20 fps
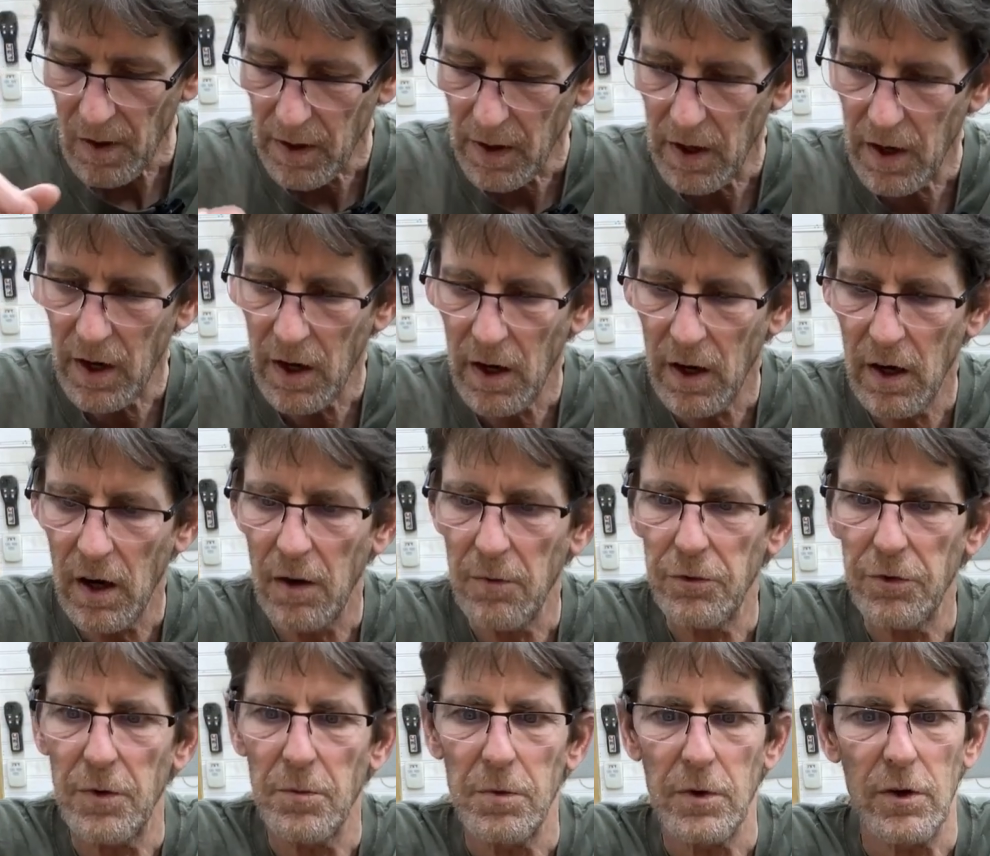And I'm
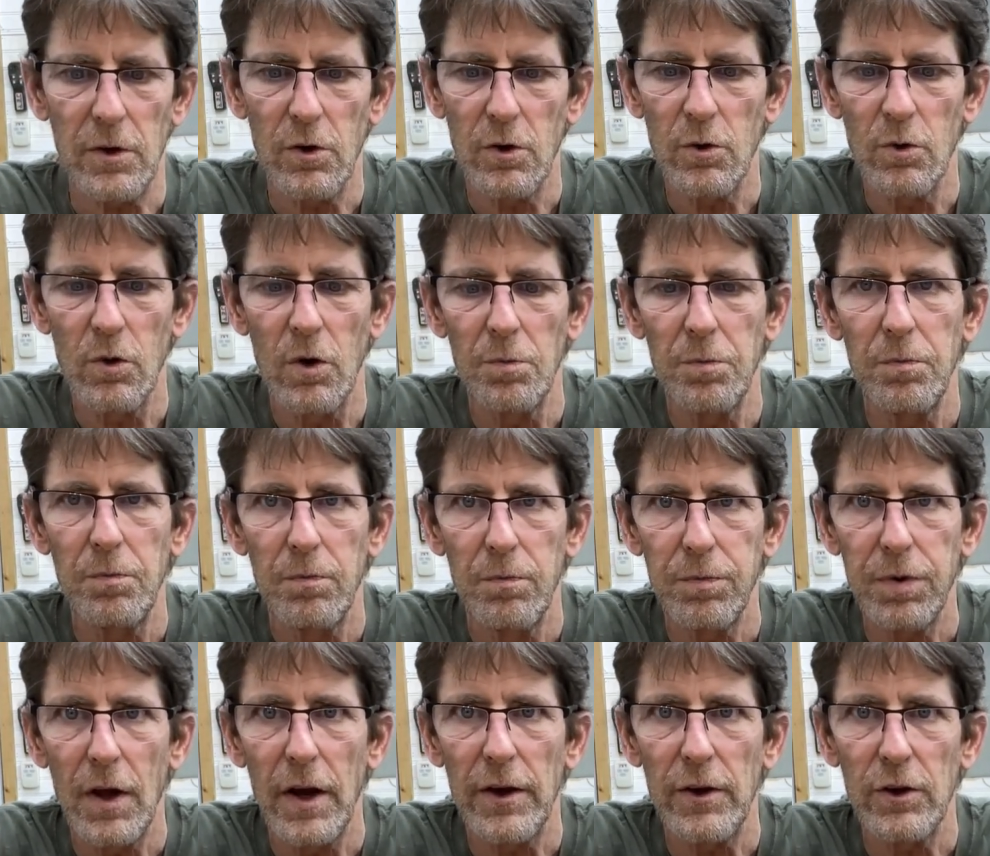simply going to
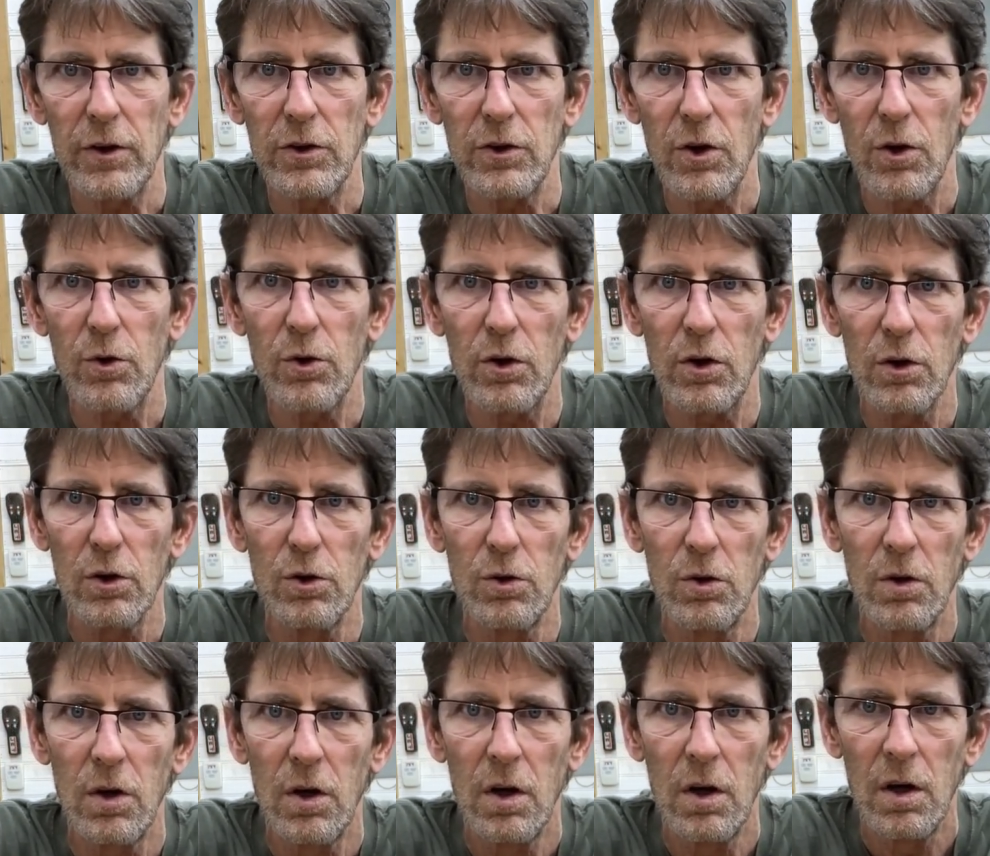apply a good coat of glue
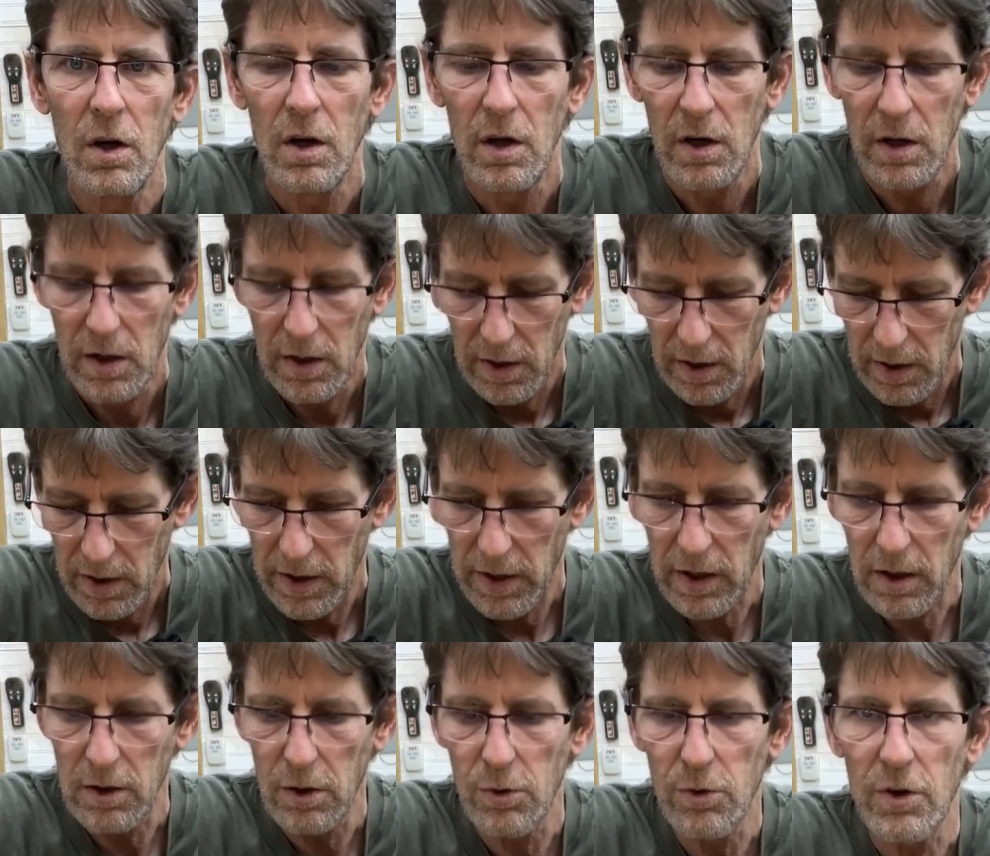and
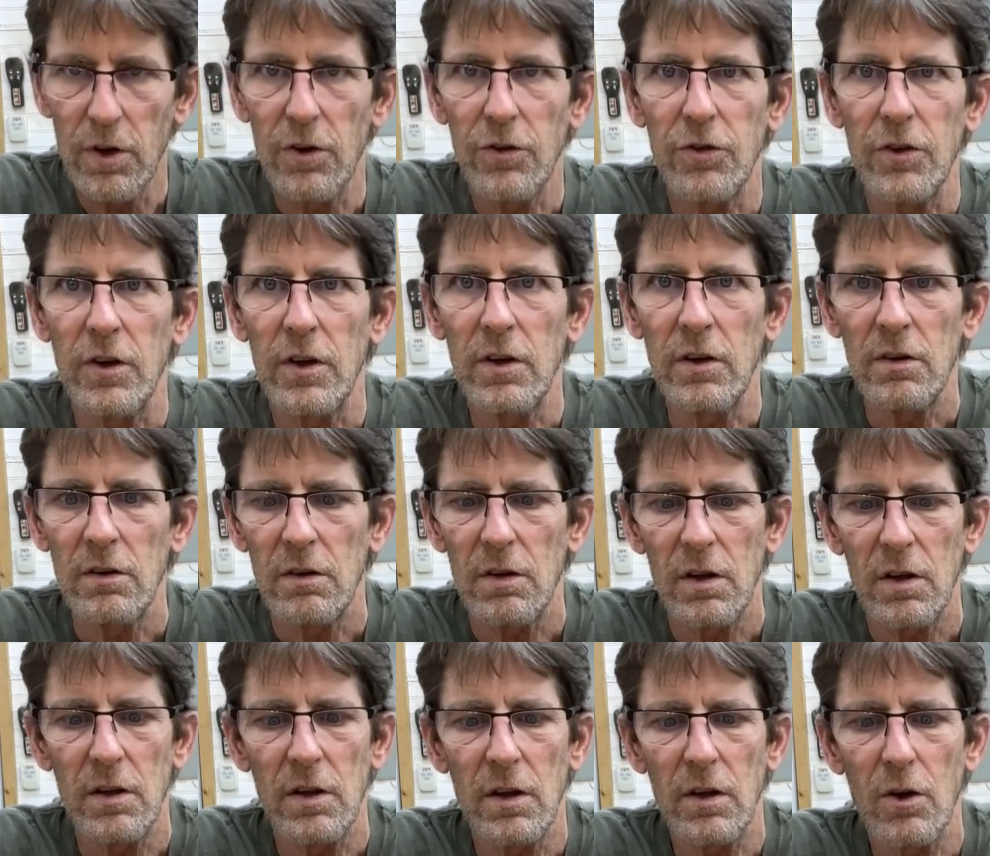glue this in
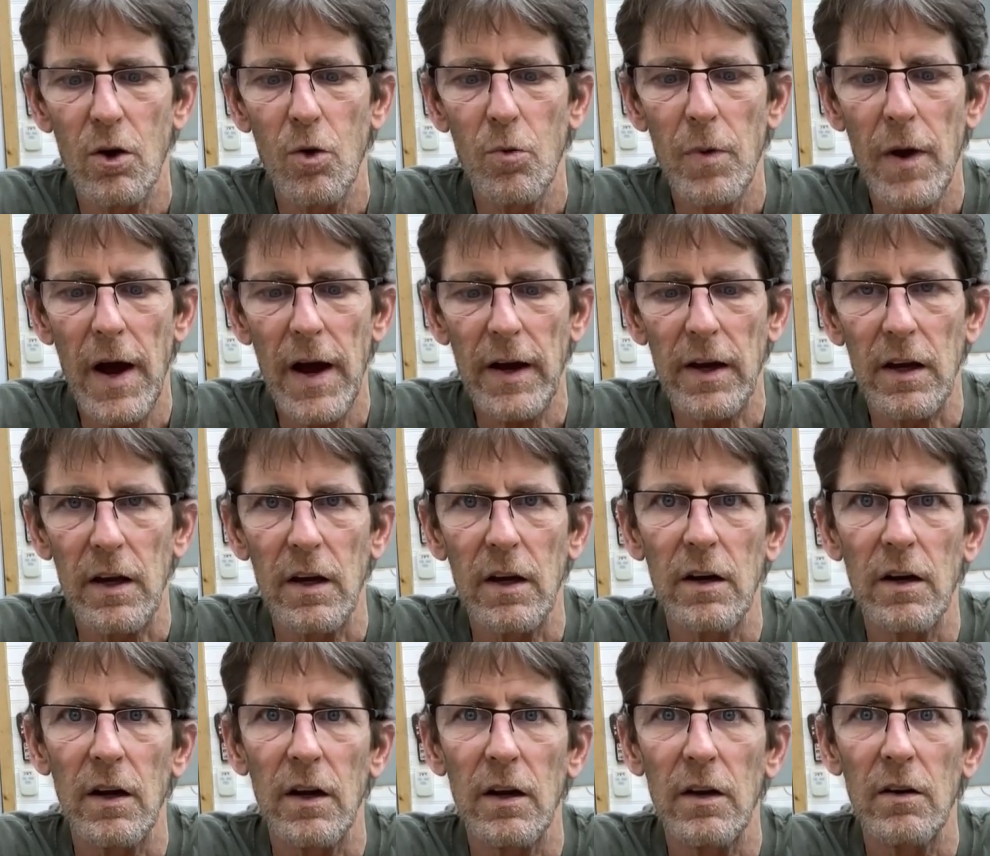and then go back in
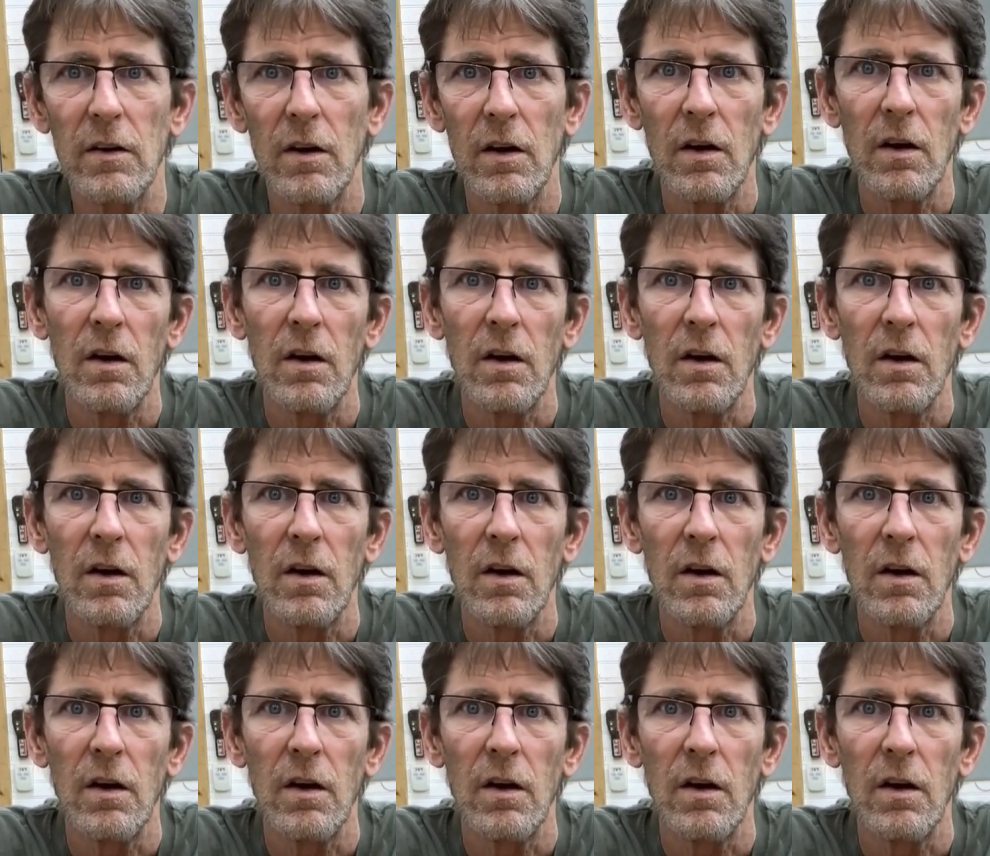and